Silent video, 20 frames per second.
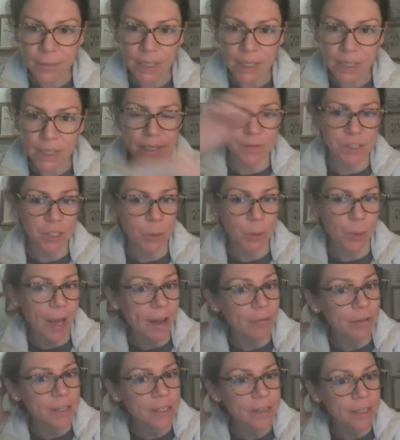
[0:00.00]
It gives you
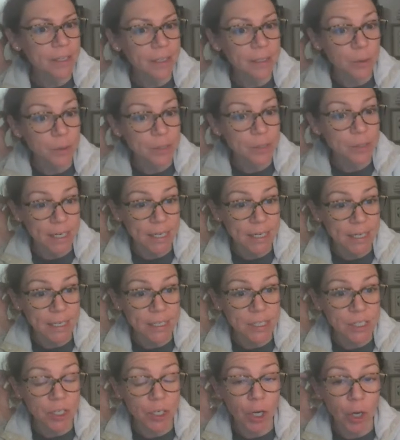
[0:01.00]
everything that's going to
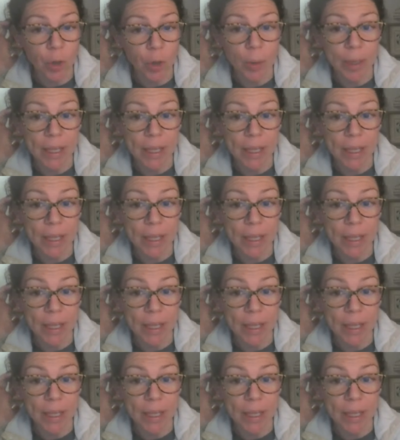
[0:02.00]
need to go